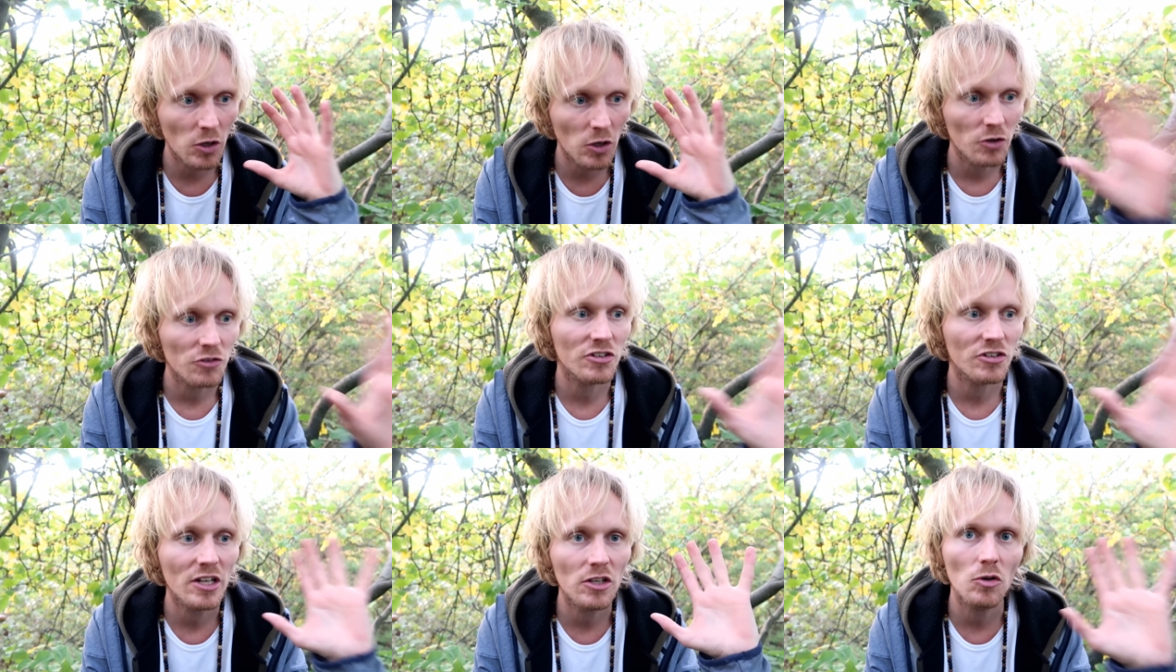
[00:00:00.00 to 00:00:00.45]
we
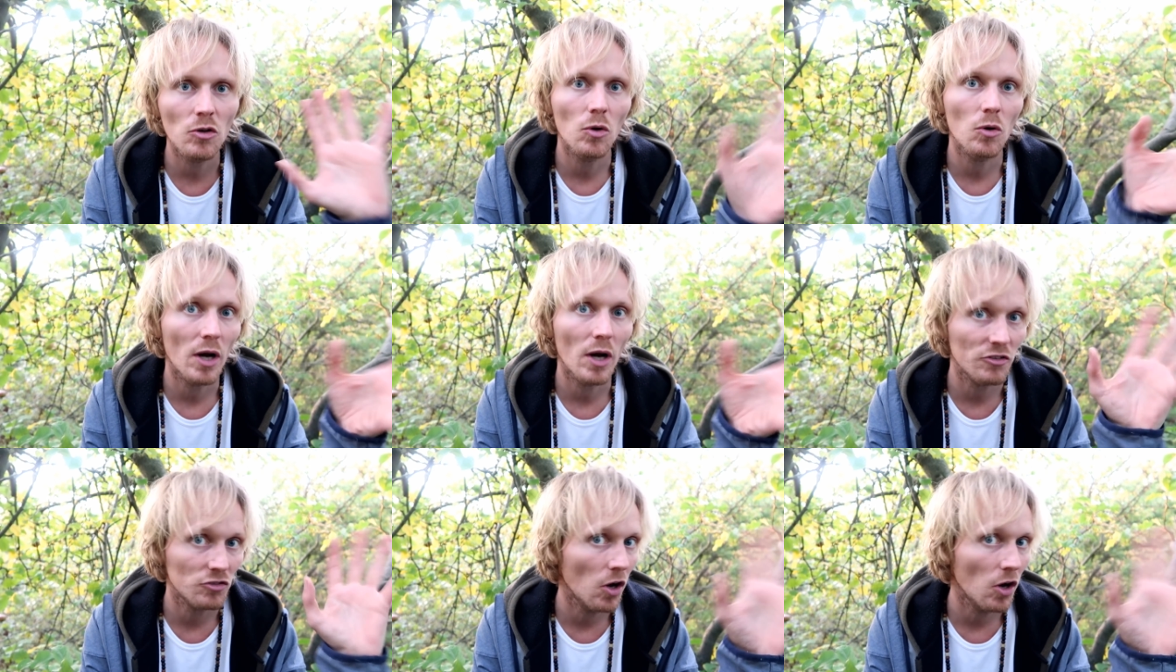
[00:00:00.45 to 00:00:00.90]

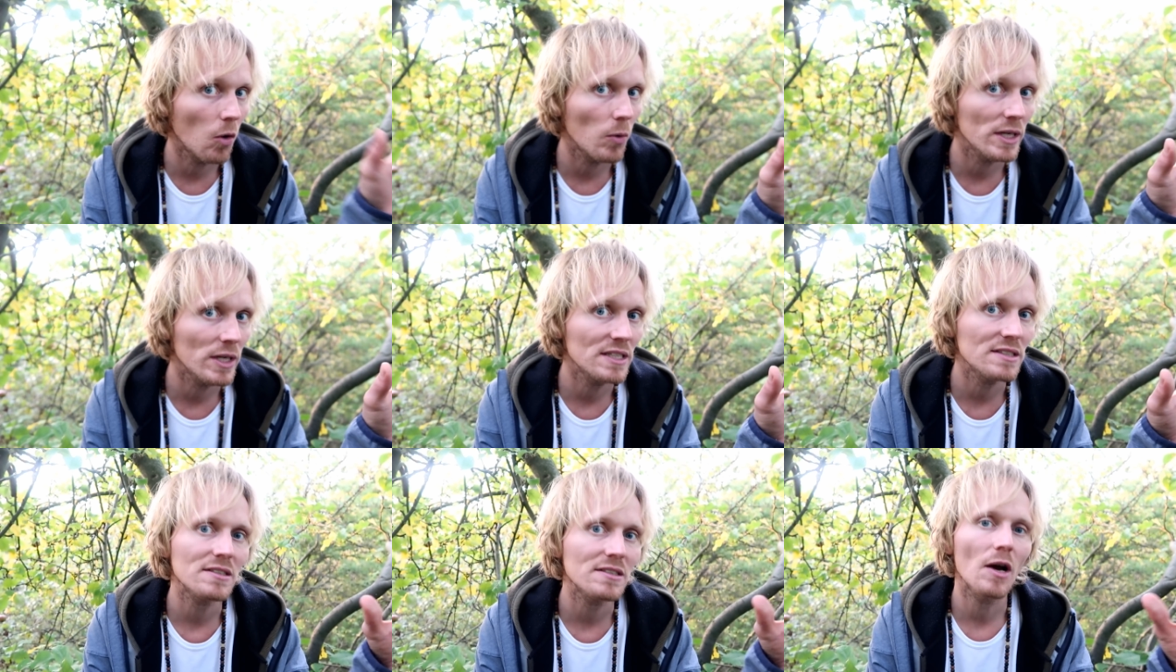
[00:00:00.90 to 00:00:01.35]
continue as
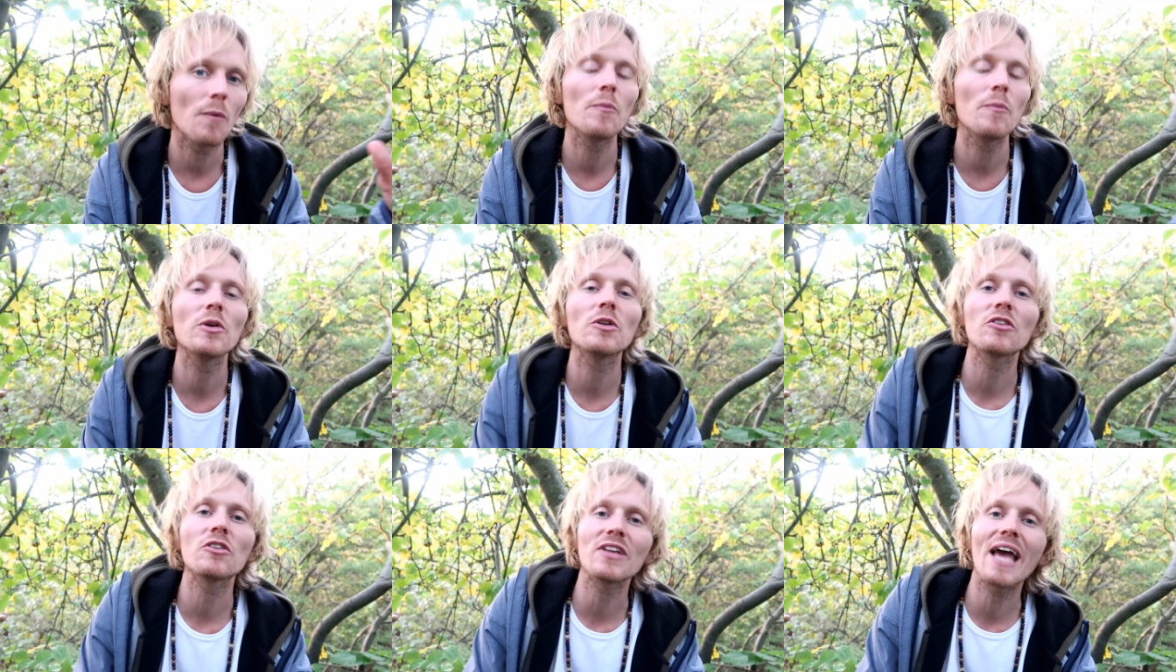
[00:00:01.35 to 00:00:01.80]
always, and
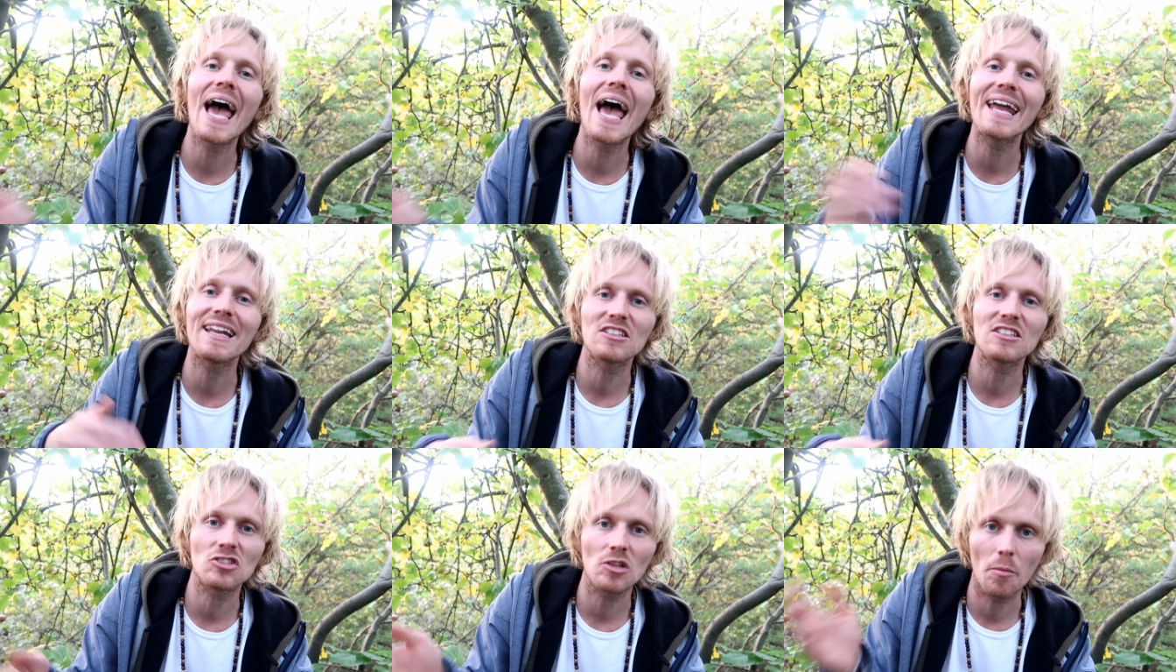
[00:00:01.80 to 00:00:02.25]
we're just
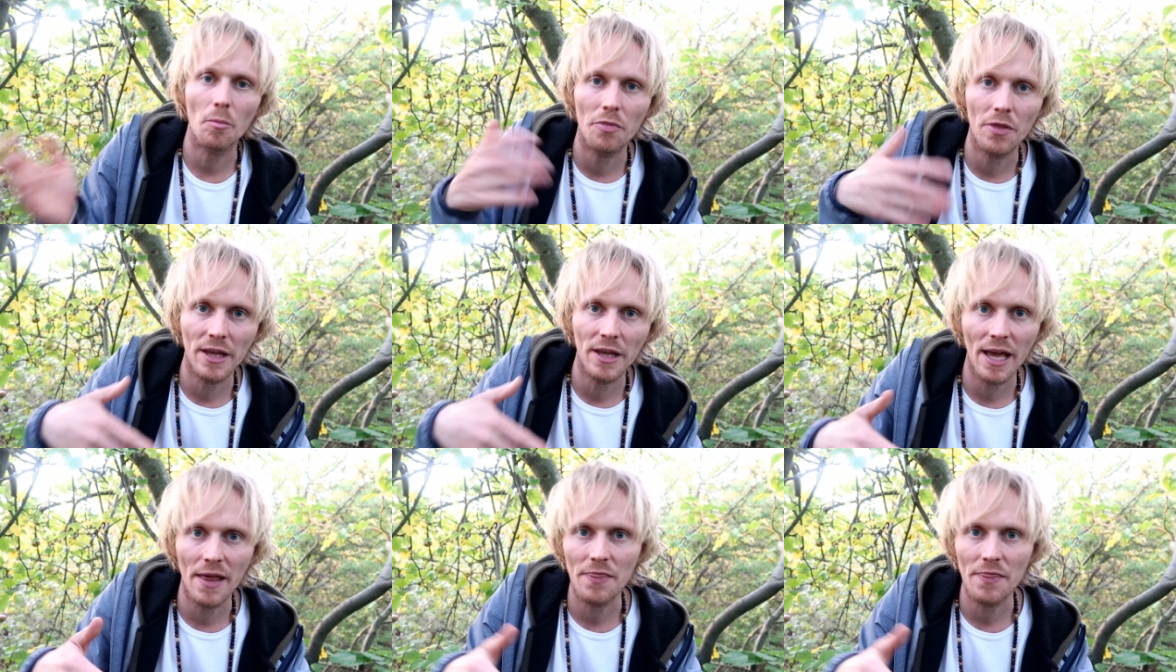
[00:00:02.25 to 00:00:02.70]
adding
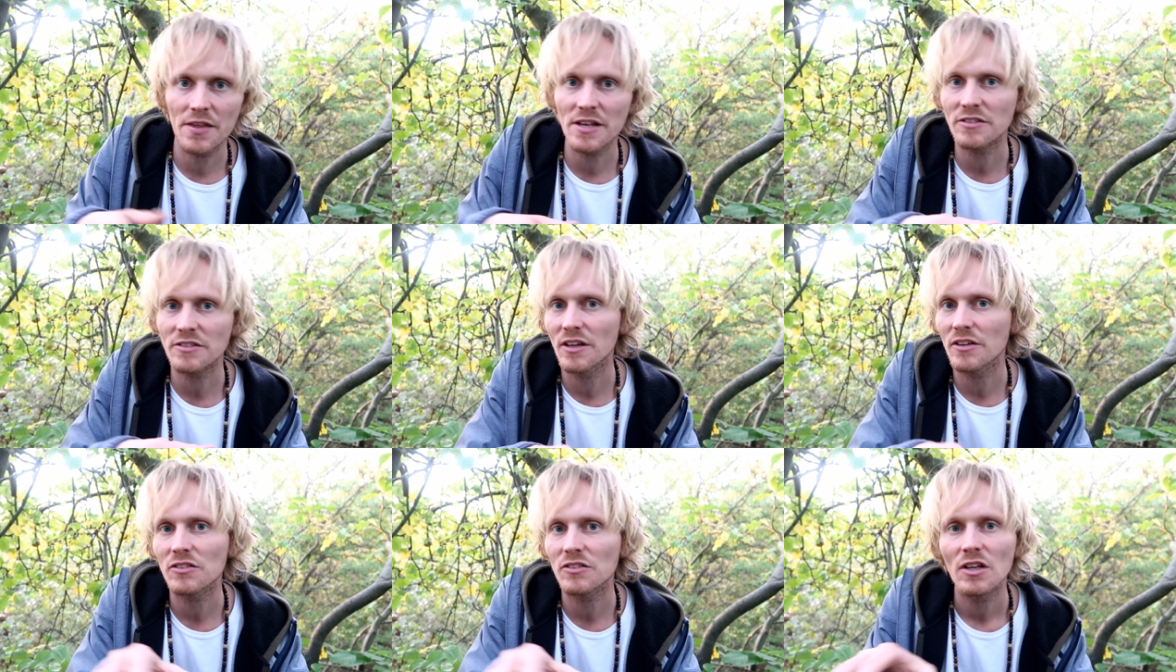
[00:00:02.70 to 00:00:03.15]
something. And
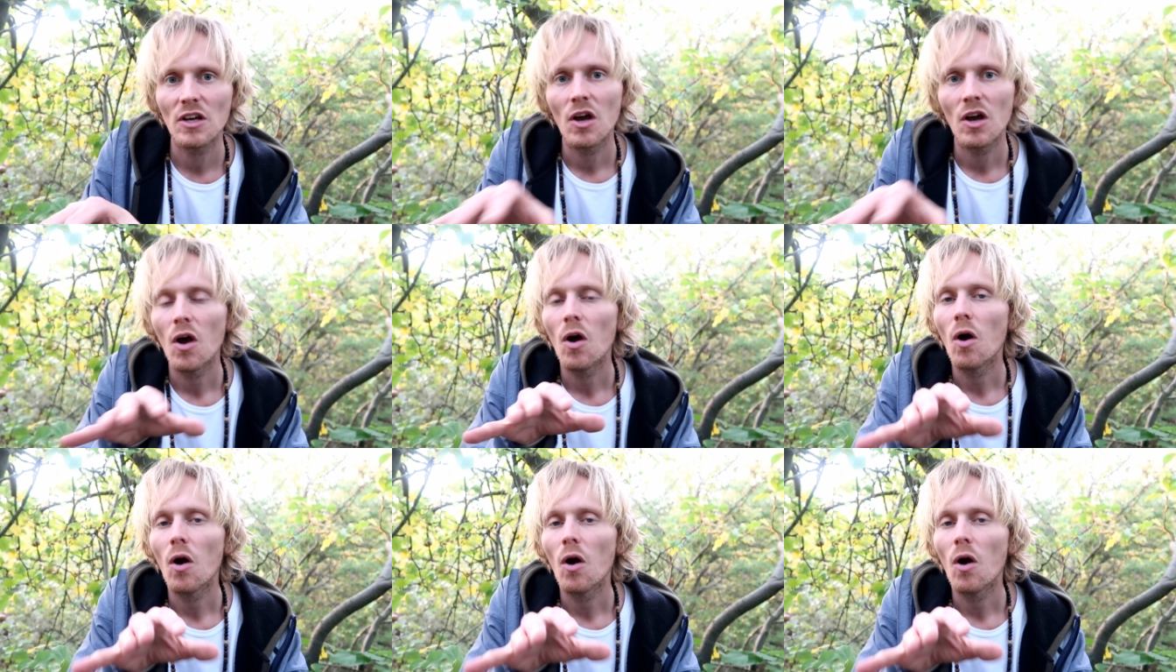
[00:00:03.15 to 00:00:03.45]
this is